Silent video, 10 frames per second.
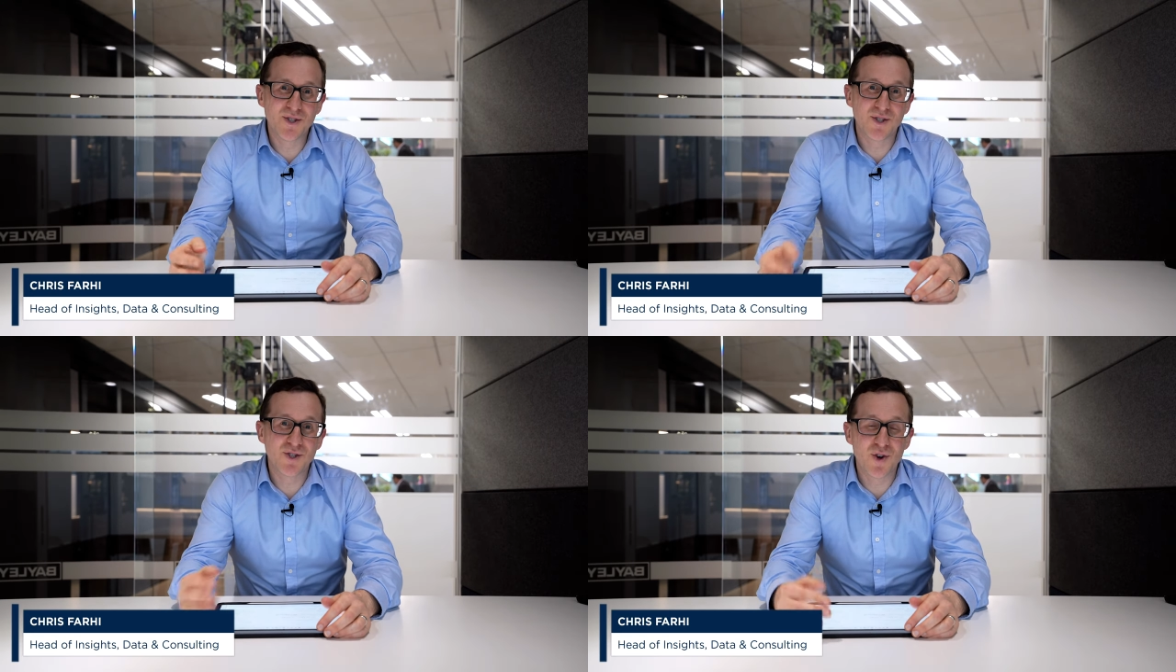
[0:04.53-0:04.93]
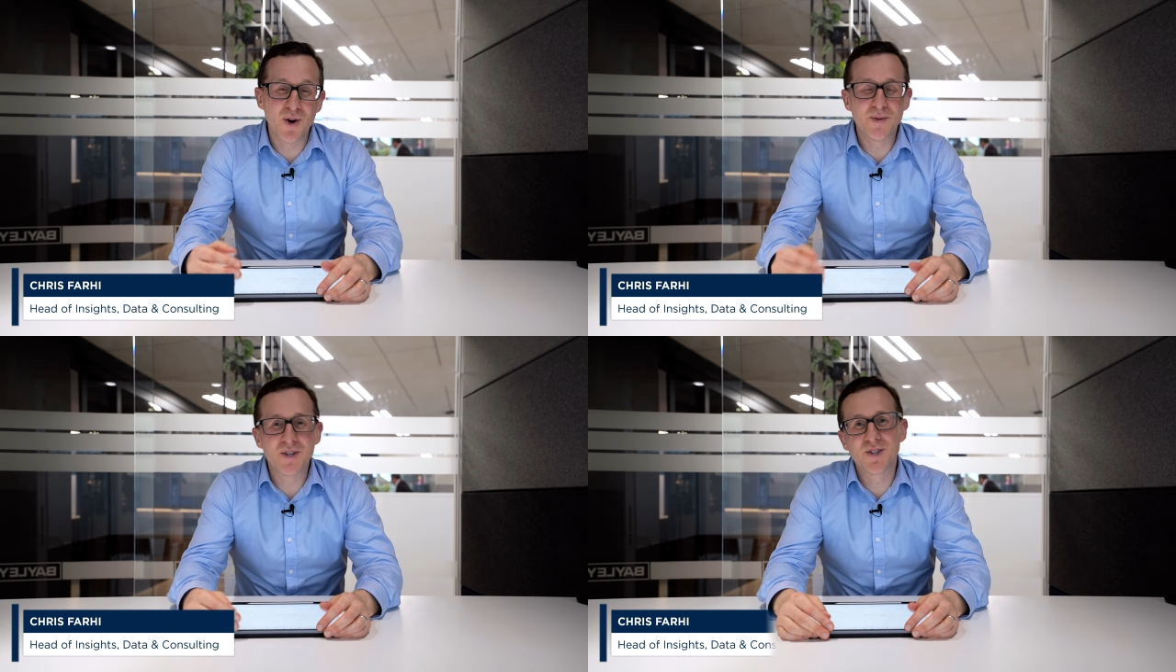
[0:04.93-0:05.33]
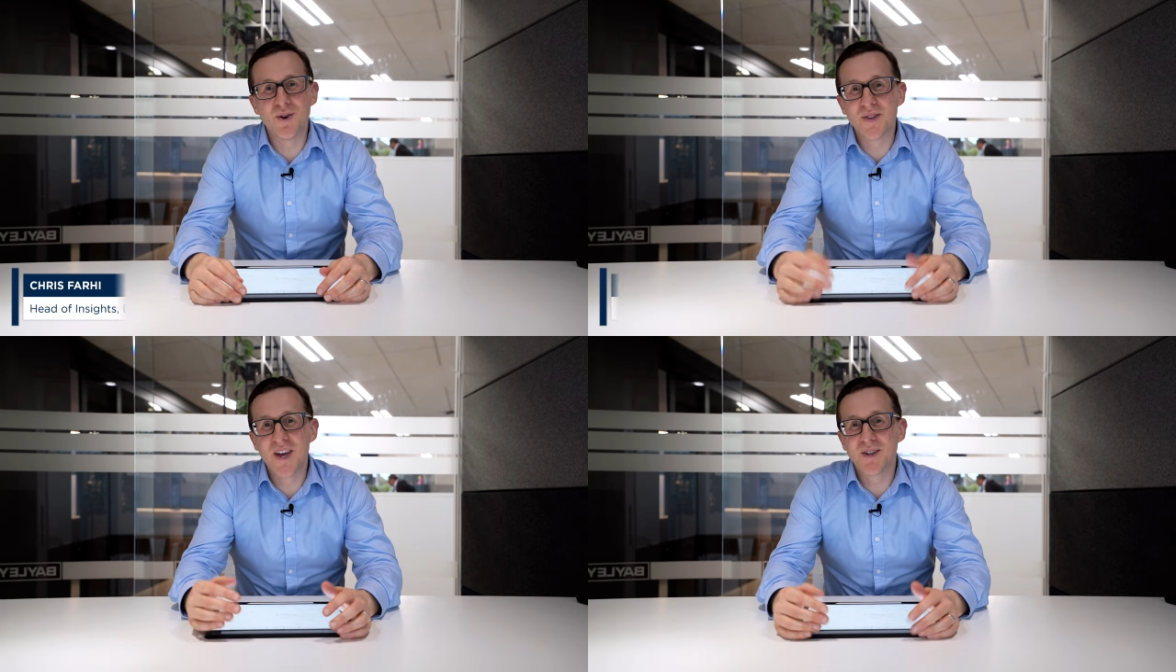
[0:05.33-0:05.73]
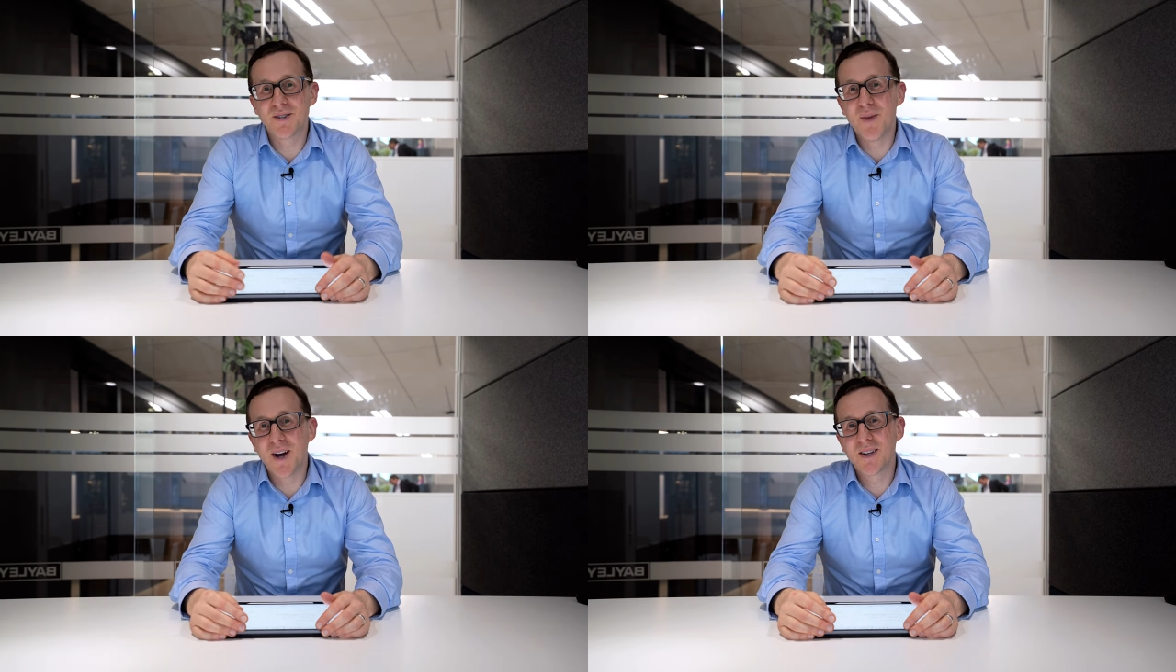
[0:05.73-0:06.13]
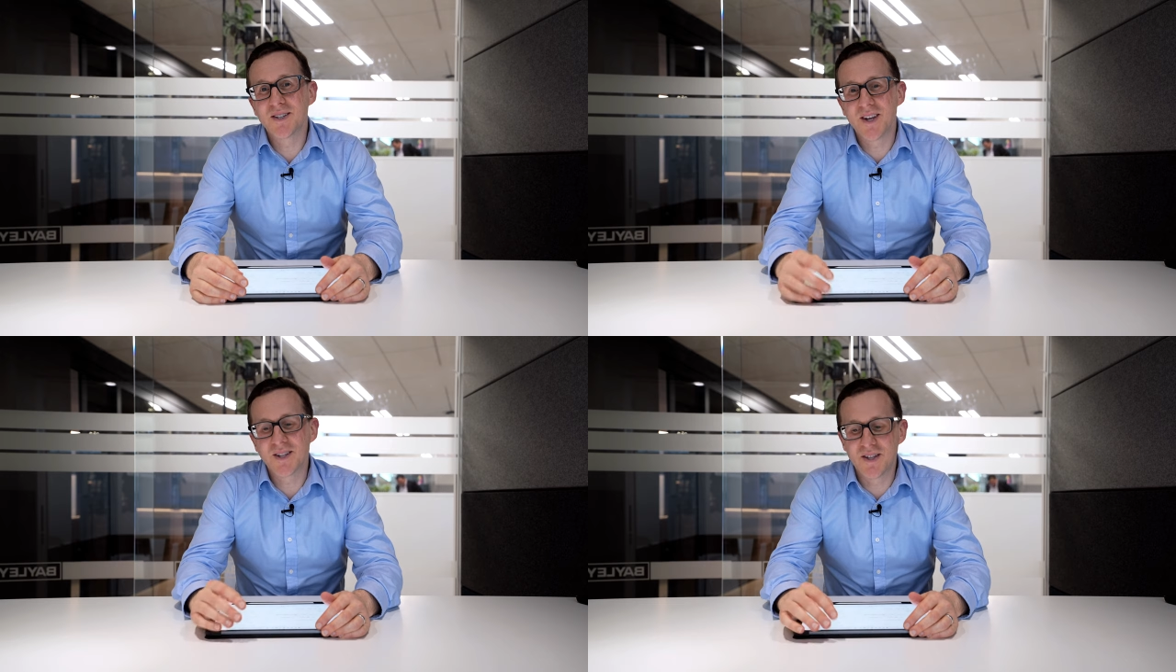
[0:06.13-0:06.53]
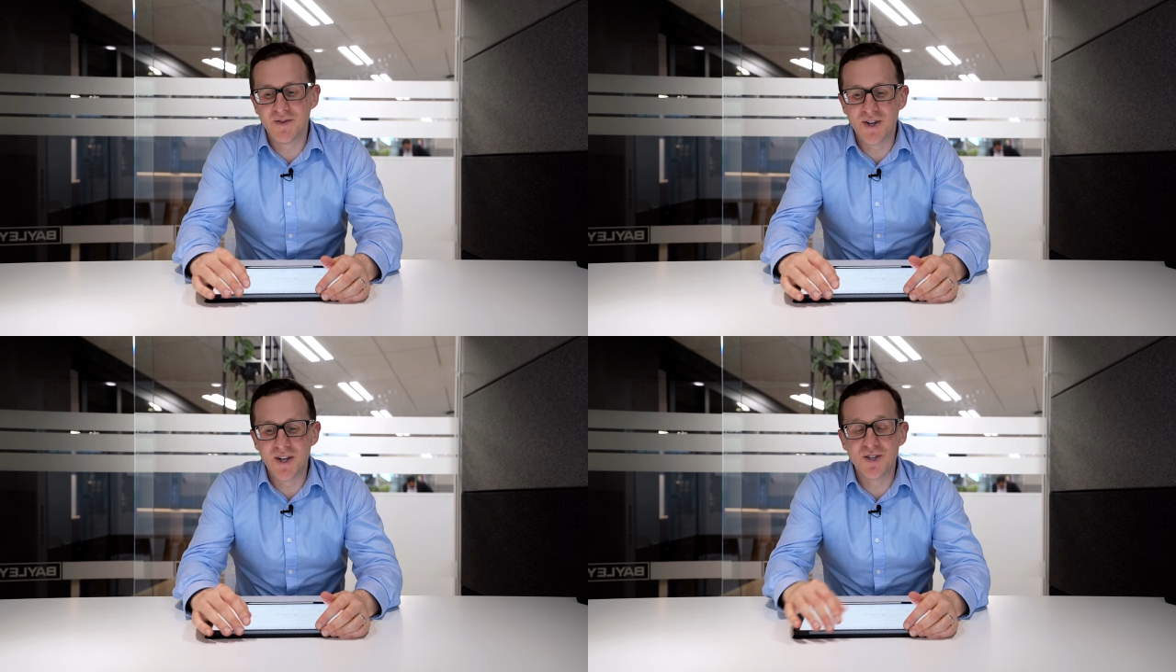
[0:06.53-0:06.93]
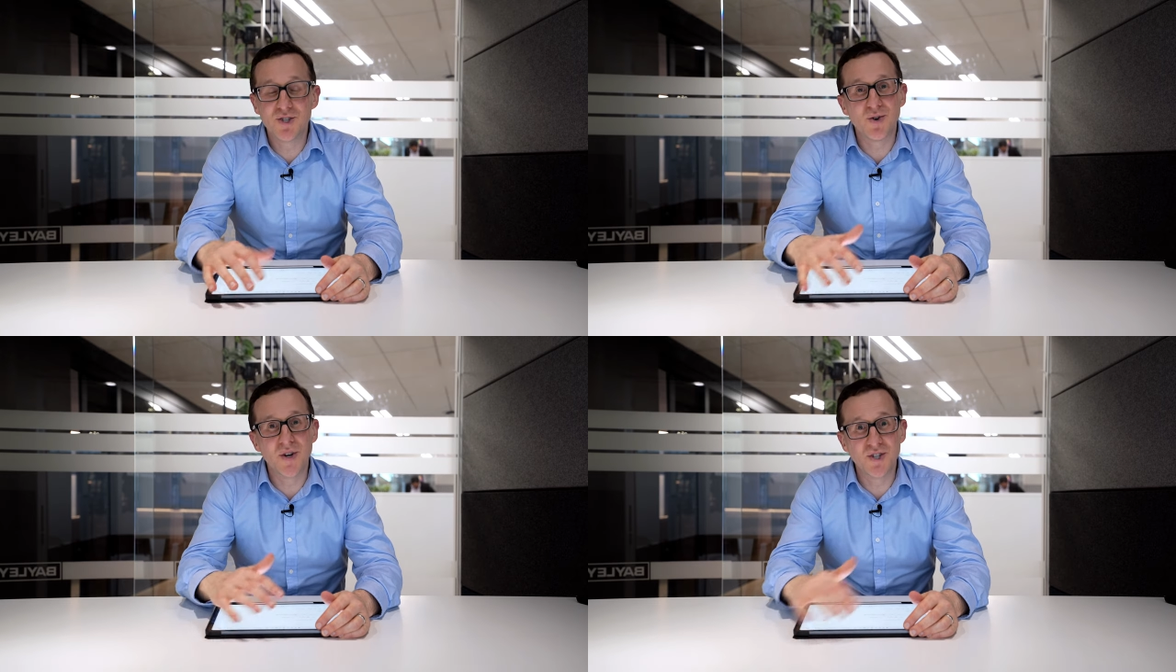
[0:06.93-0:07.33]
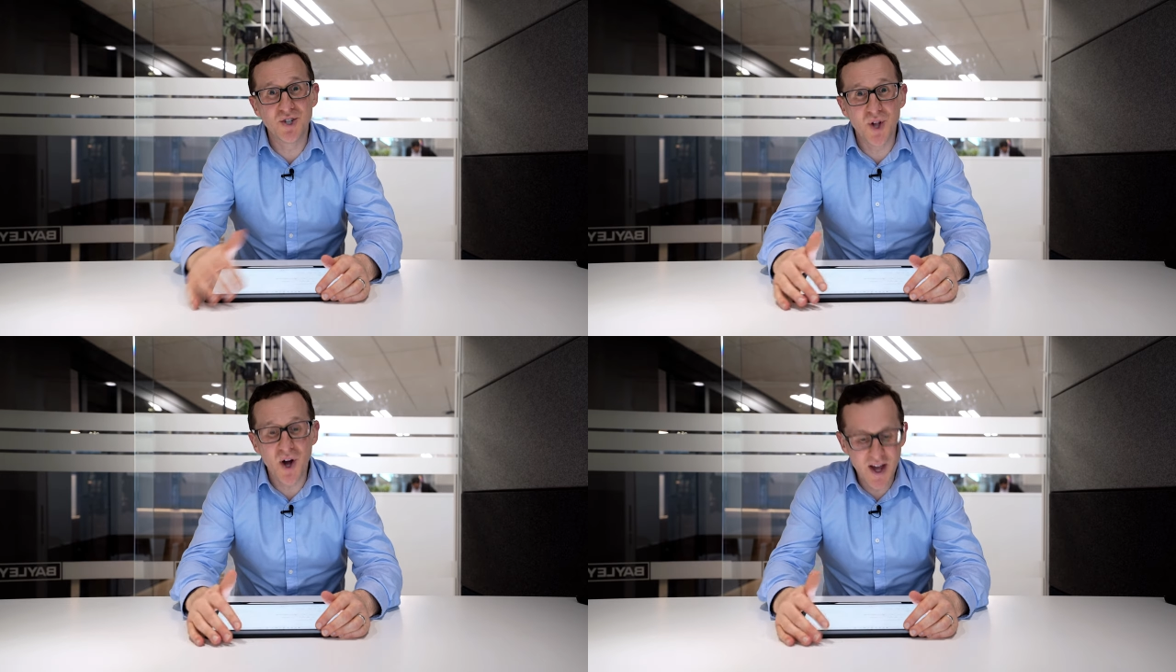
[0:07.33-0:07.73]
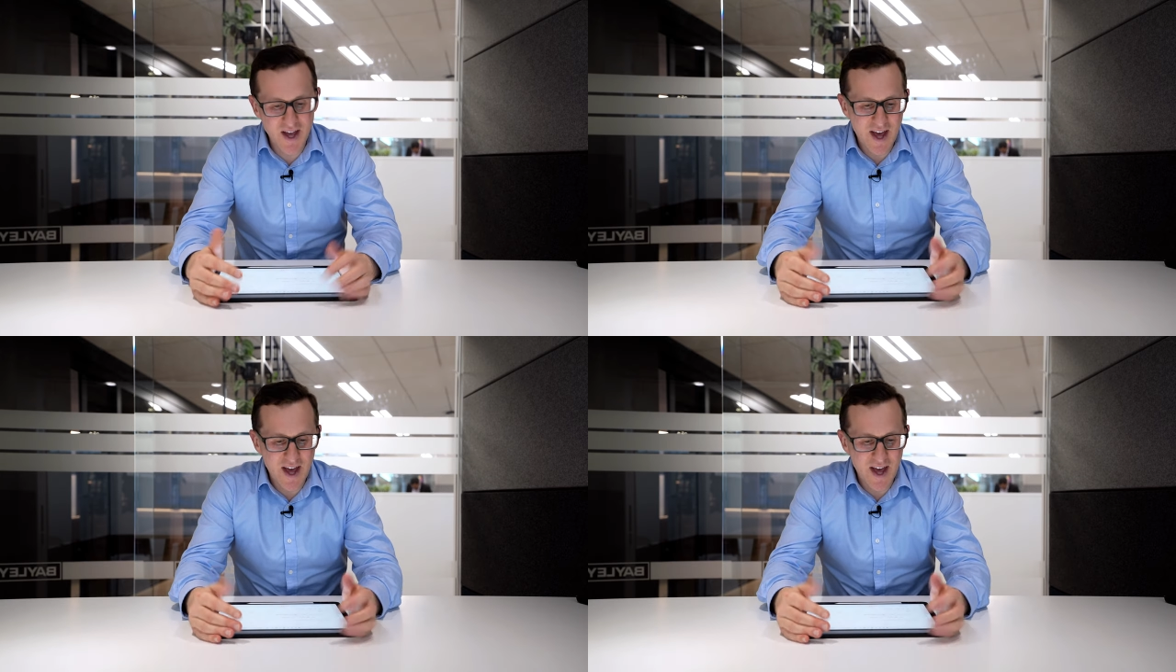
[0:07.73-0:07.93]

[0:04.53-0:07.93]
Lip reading: just dropped showing the housing market's activity during July.